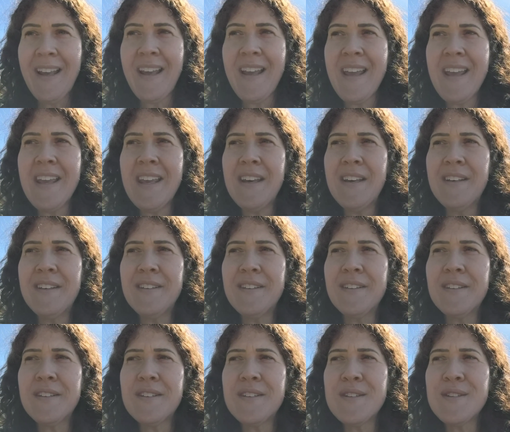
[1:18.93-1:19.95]

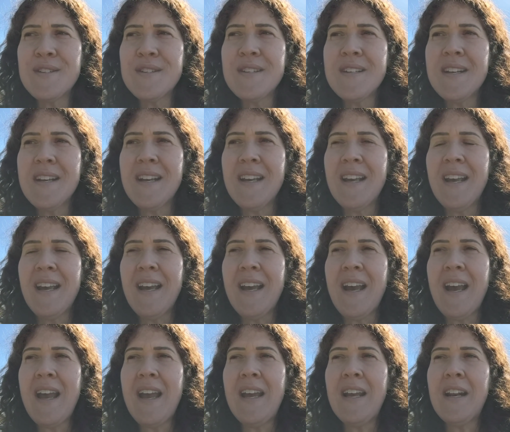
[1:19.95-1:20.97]
And
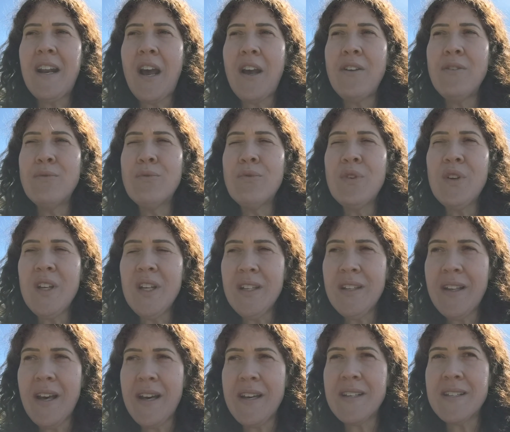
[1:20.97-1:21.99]
I
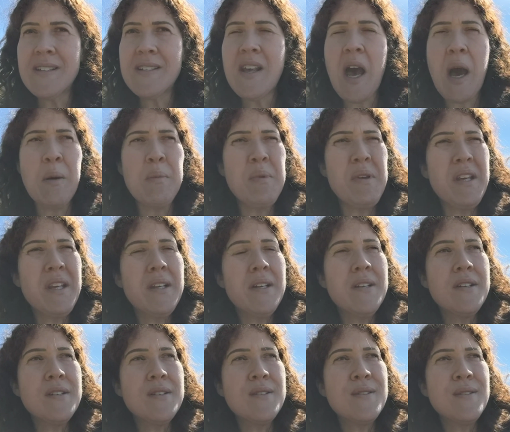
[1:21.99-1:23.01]
realize that
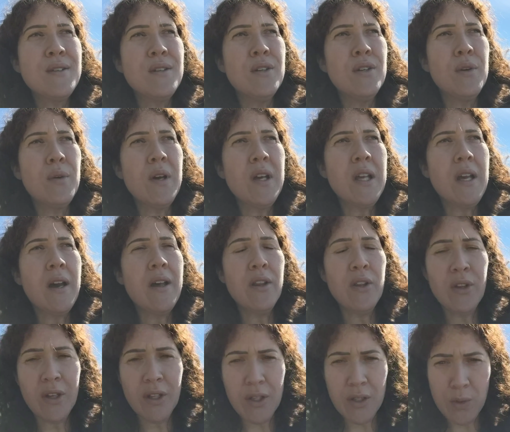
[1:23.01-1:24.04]
because, I
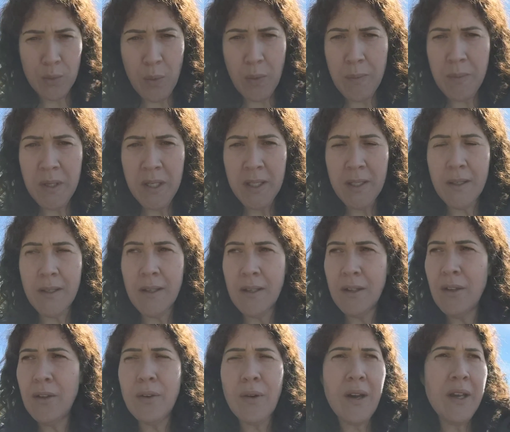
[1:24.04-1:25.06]
look at this woman,
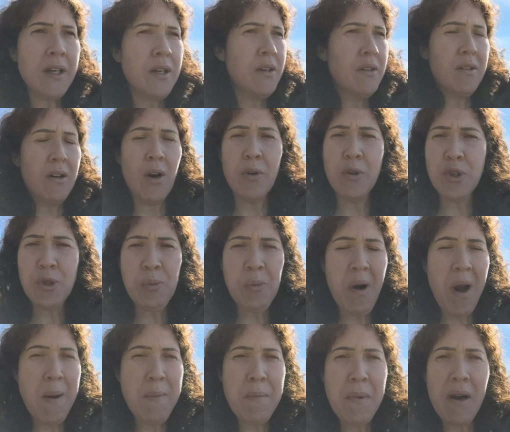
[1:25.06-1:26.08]
and, I coach
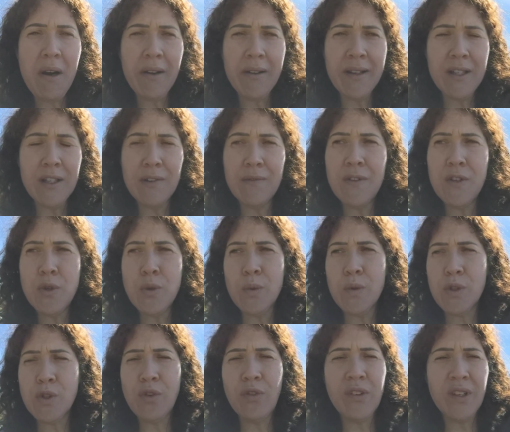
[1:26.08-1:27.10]
primarily
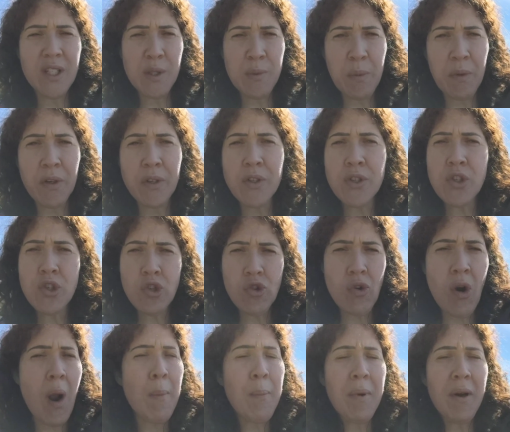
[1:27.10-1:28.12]
individuals who've experienced
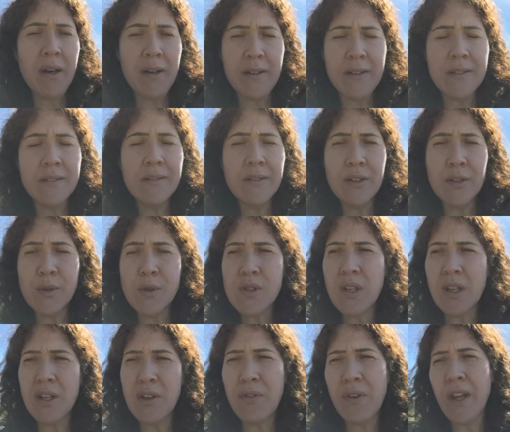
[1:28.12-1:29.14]
trauma and,
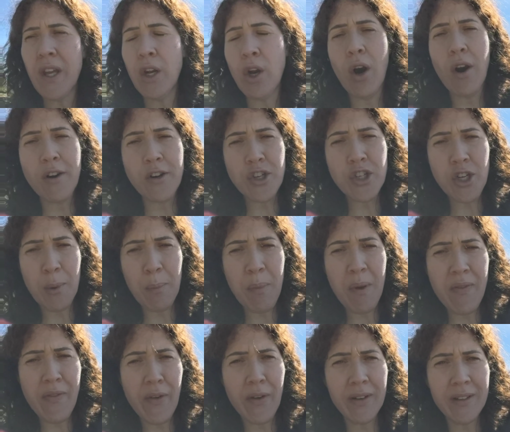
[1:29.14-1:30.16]
significant hardship
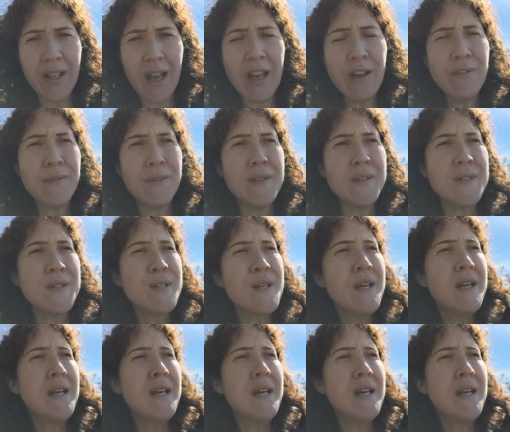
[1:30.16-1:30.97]
in their life. And